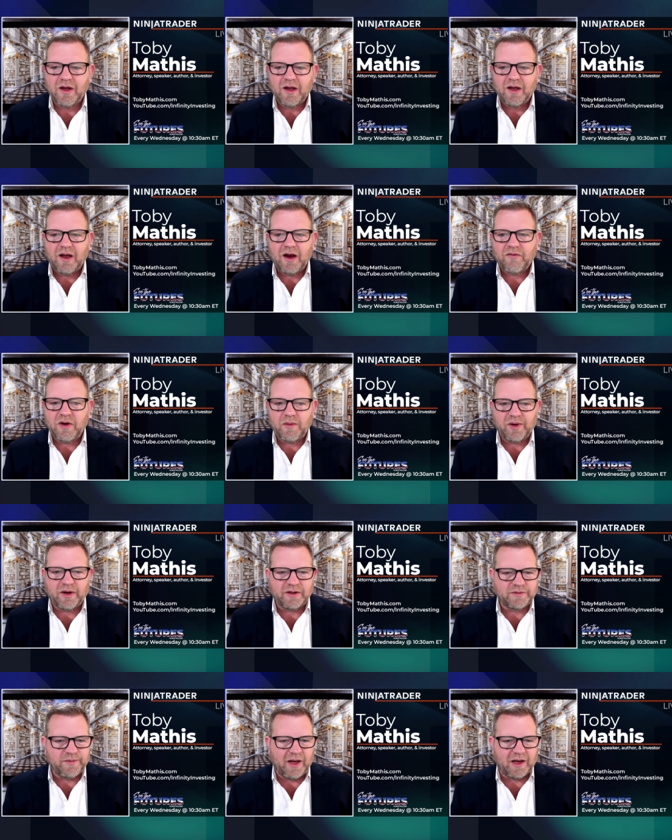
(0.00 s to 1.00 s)

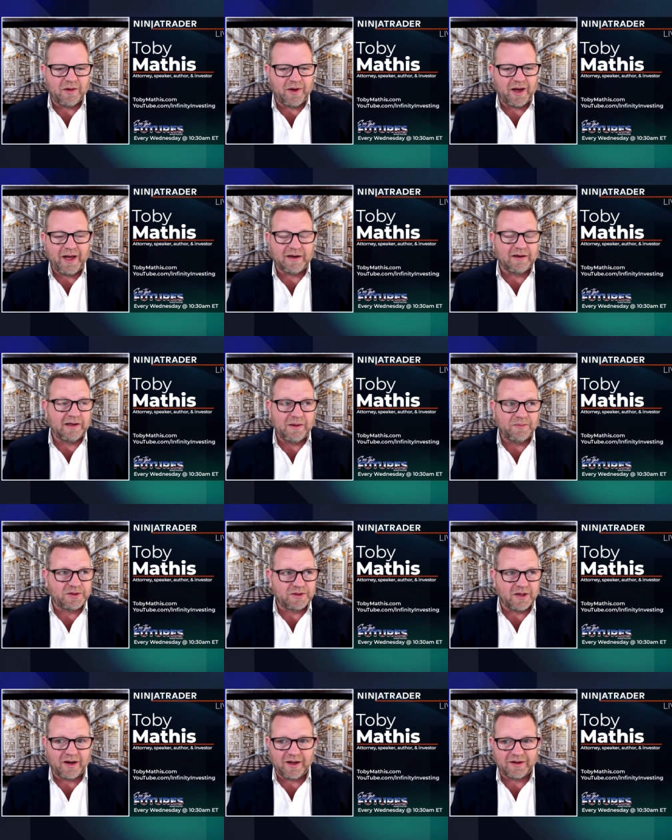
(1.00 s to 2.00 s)
everybody's making, I had leaps
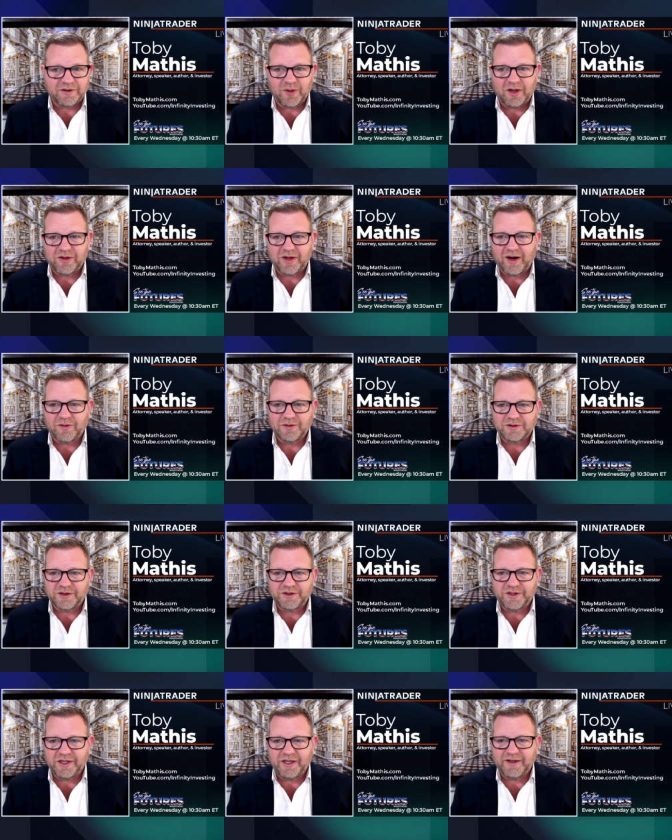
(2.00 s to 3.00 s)
on it. So I thought I was a
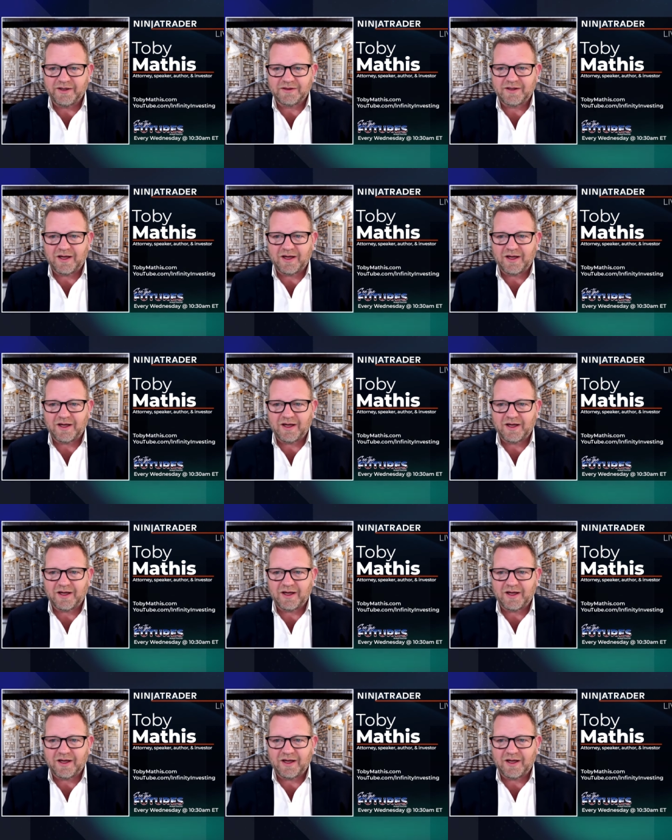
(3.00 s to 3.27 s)
genius.